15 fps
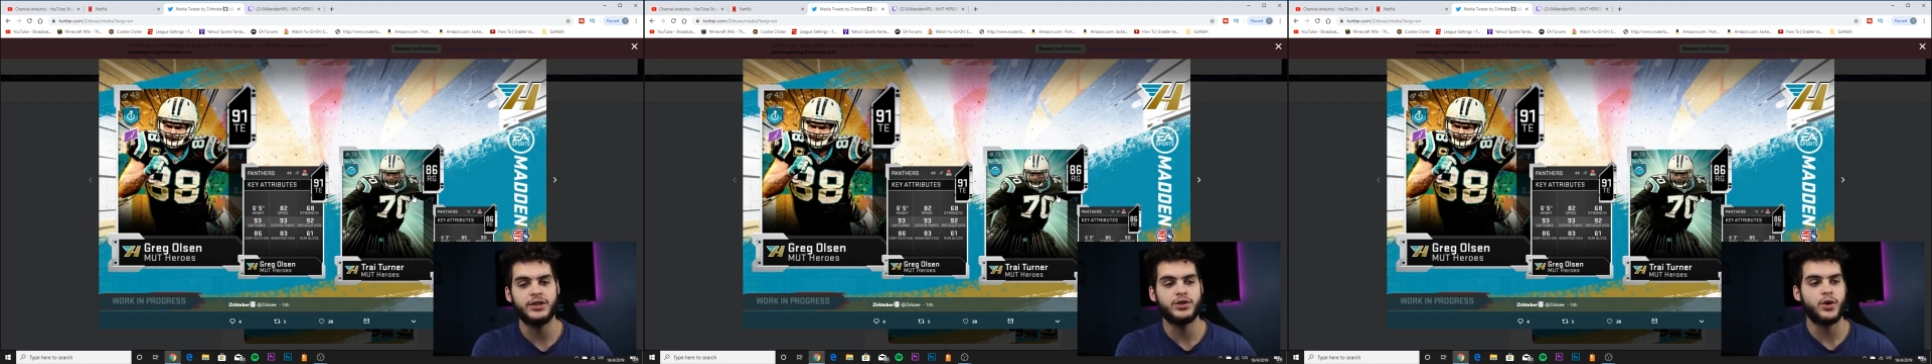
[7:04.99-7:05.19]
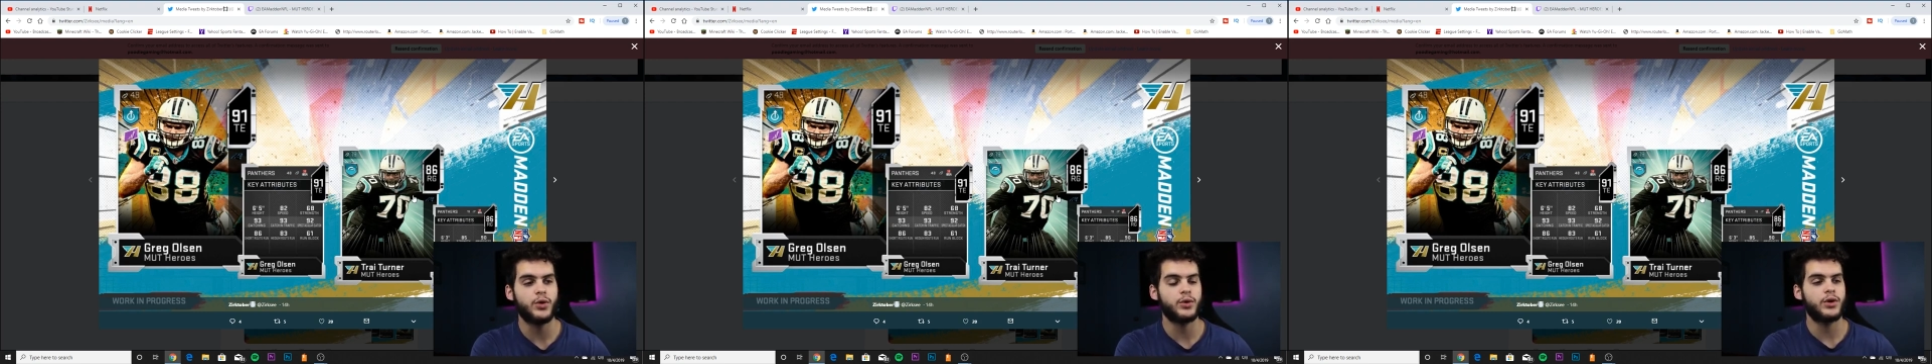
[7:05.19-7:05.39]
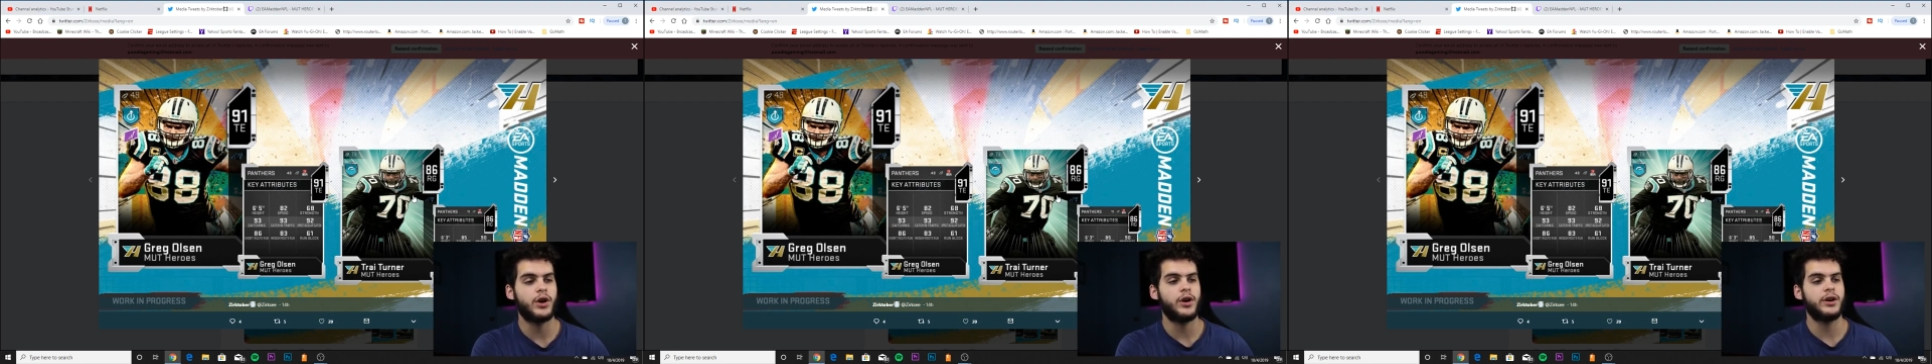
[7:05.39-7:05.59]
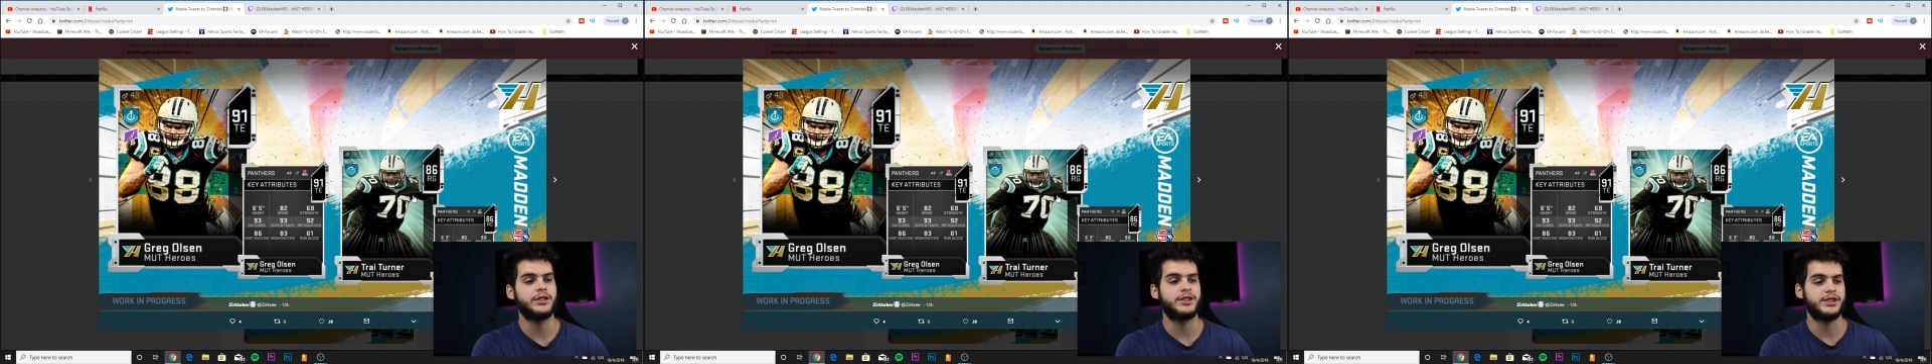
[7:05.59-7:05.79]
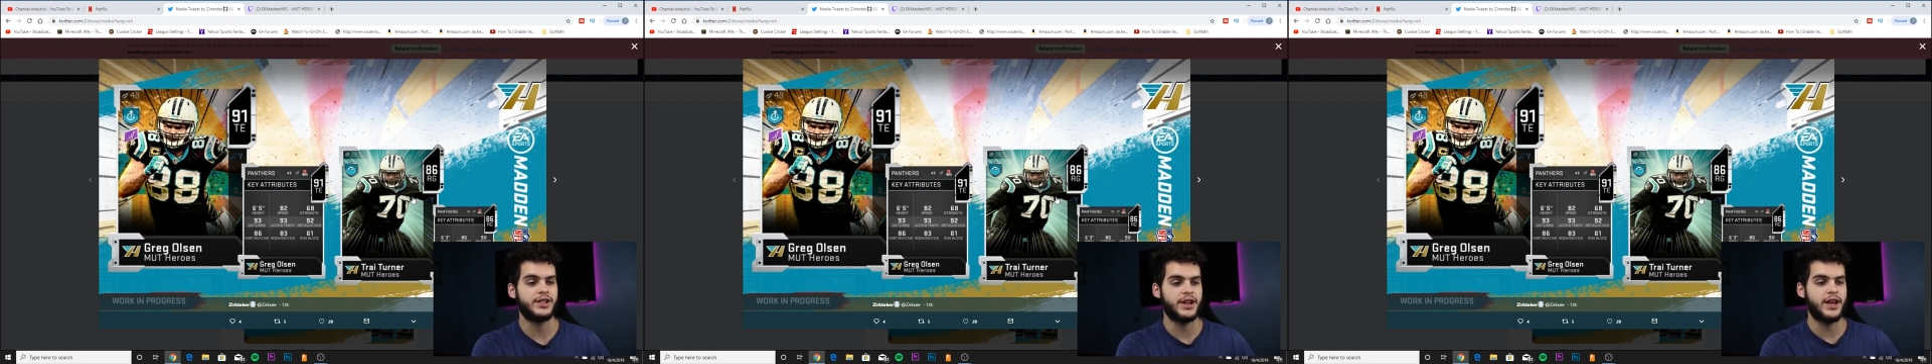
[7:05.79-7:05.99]
total
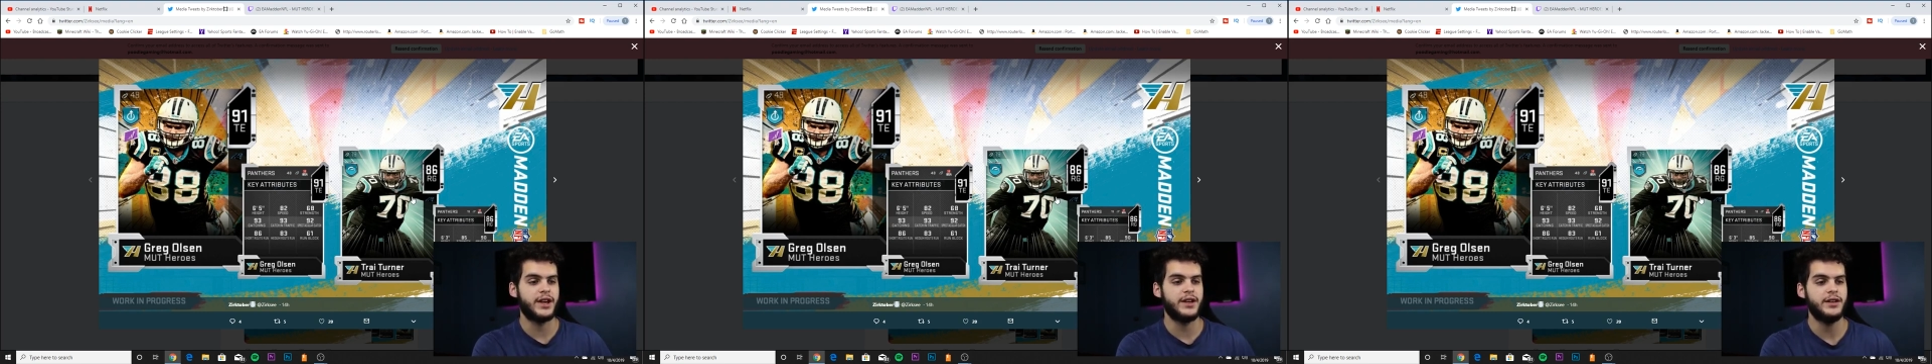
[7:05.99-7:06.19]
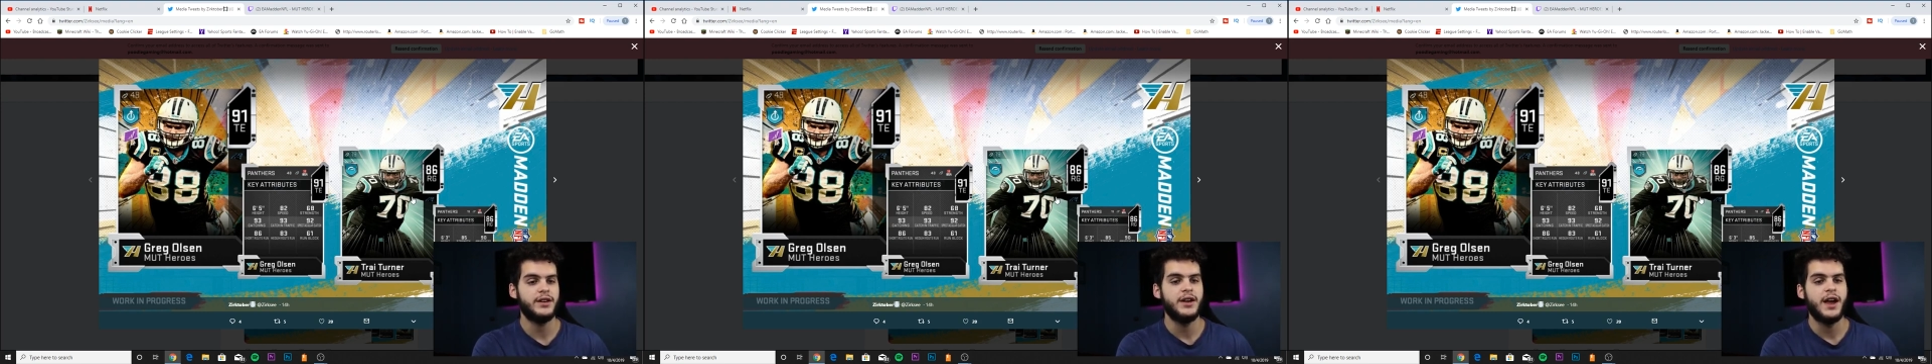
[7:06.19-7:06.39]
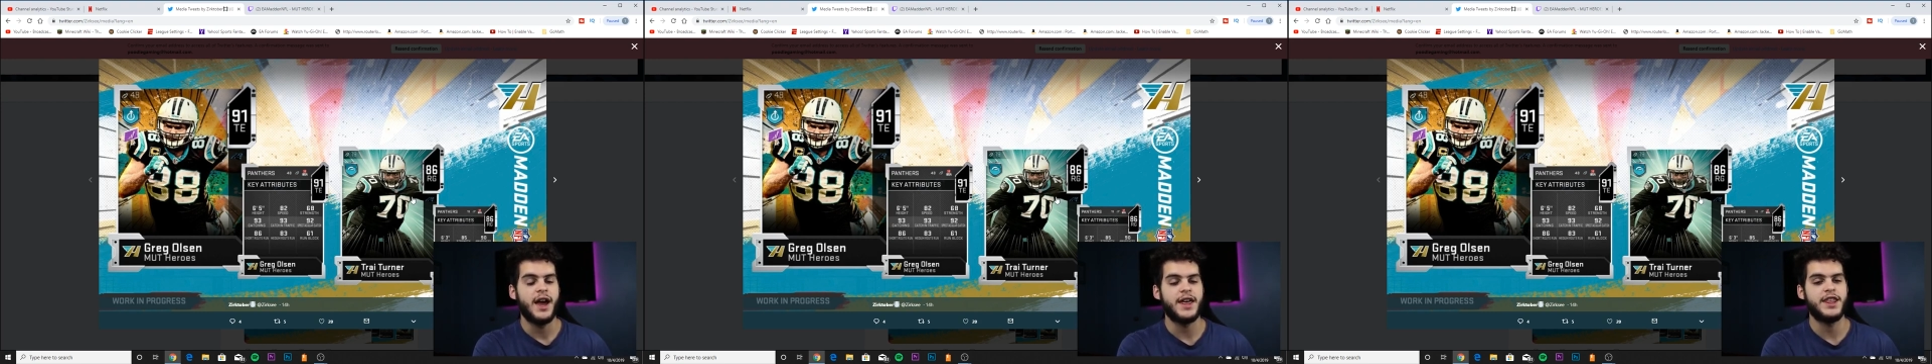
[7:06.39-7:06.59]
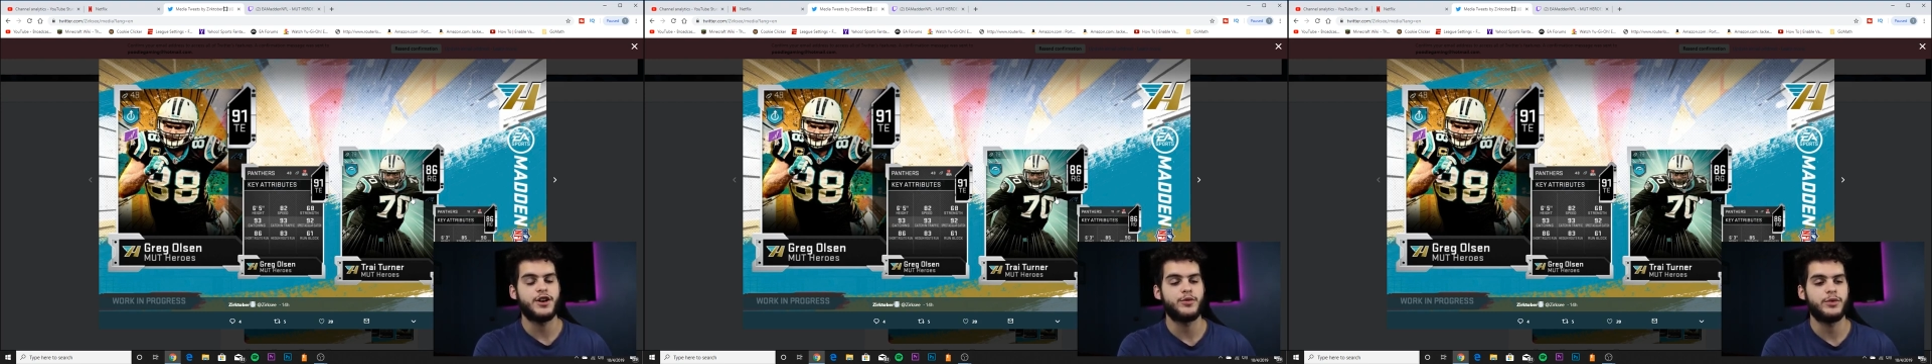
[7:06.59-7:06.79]
cards today, and they will be